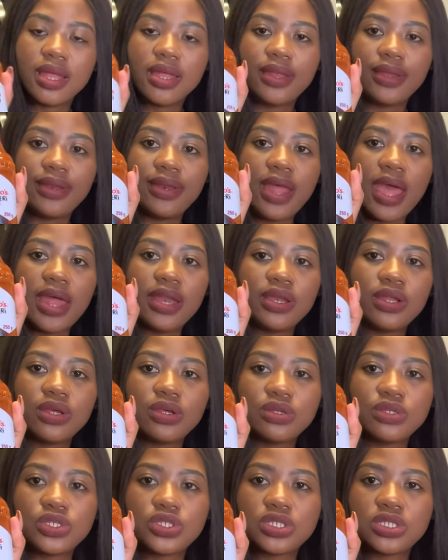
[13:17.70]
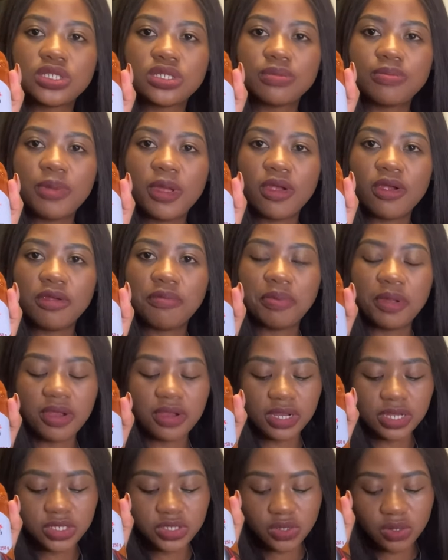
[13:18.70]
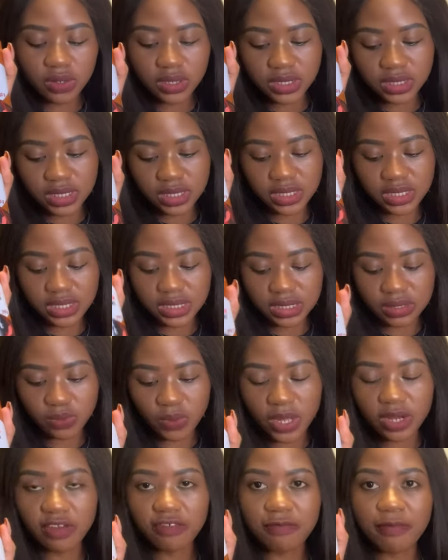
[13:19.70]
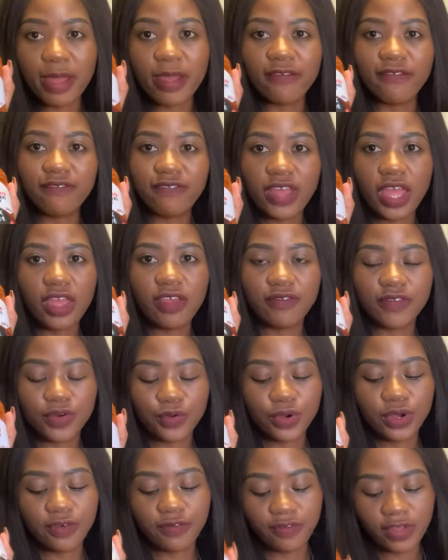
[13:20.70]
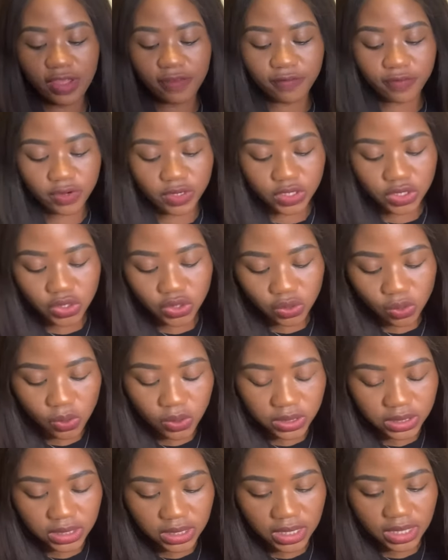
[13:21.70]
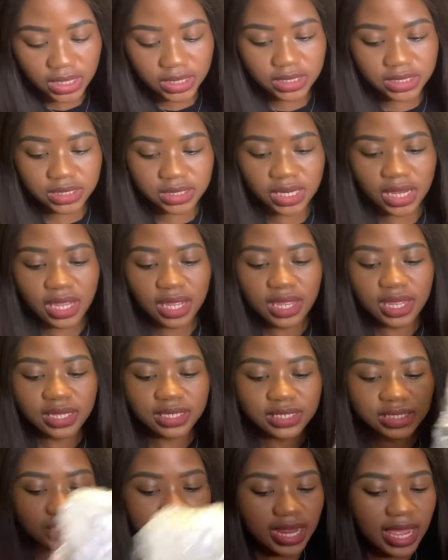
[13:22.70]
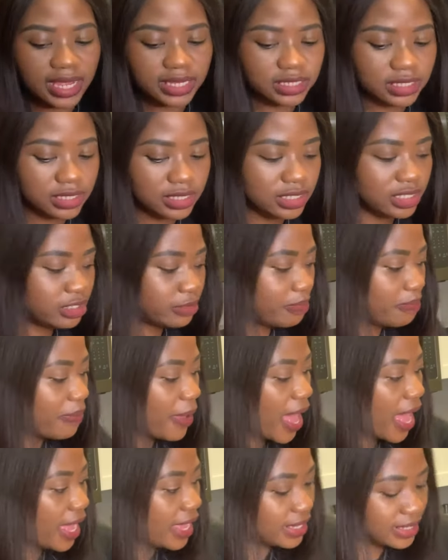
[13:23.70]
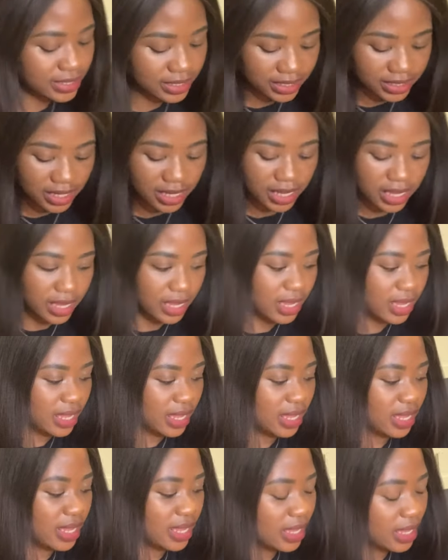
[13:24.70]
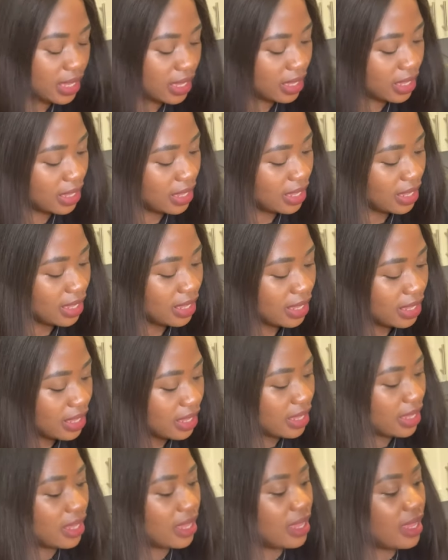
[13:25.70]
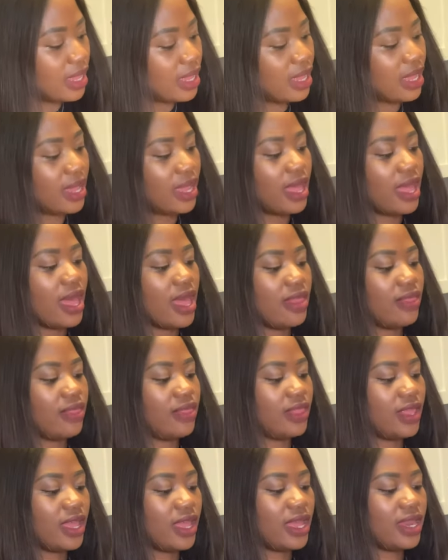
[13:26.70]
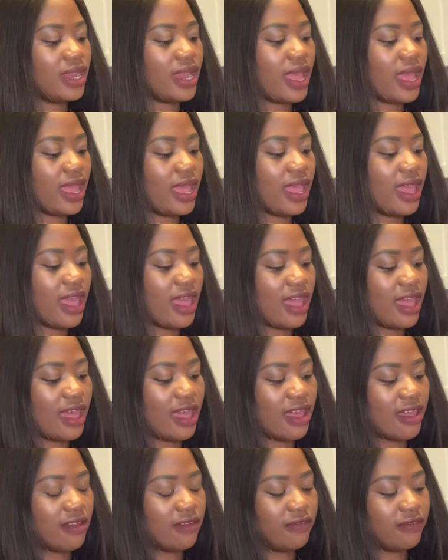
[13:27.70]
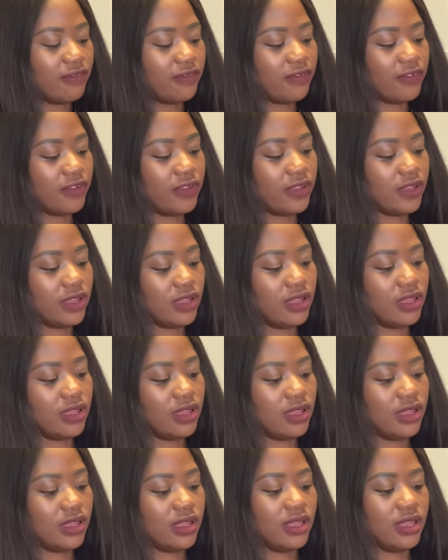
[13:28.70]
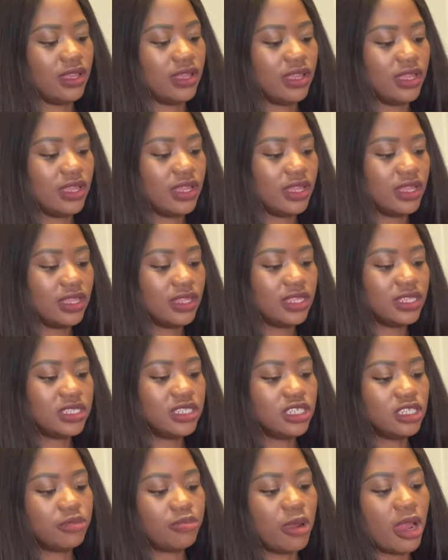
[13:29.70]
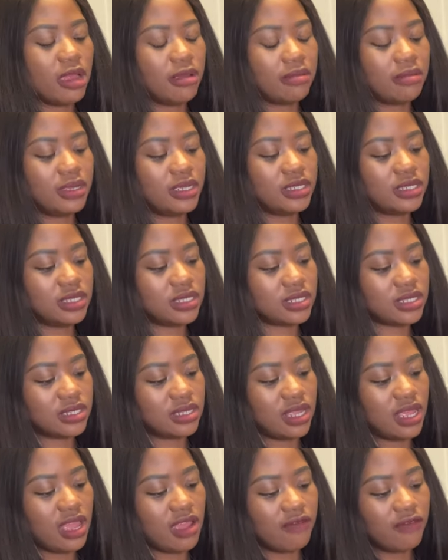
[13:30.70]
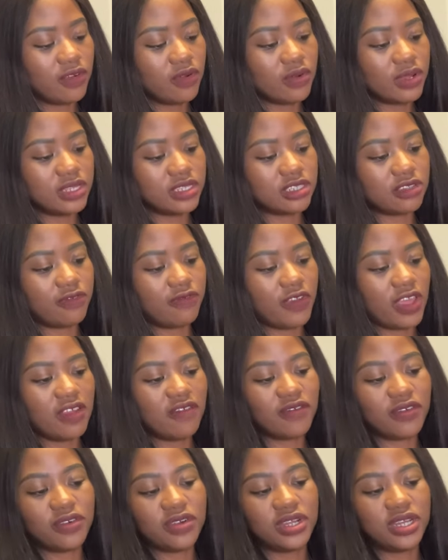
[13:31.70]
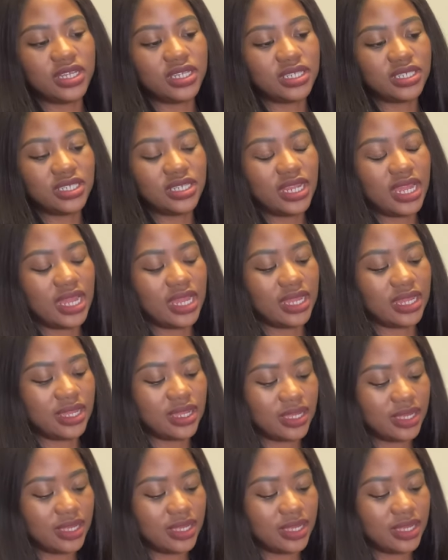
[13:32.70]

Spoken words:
Nando's peri peri sauce. This is one of my favorite sauces. It's nice and spicy. And then I have, this is probably everyone's favorite, it's like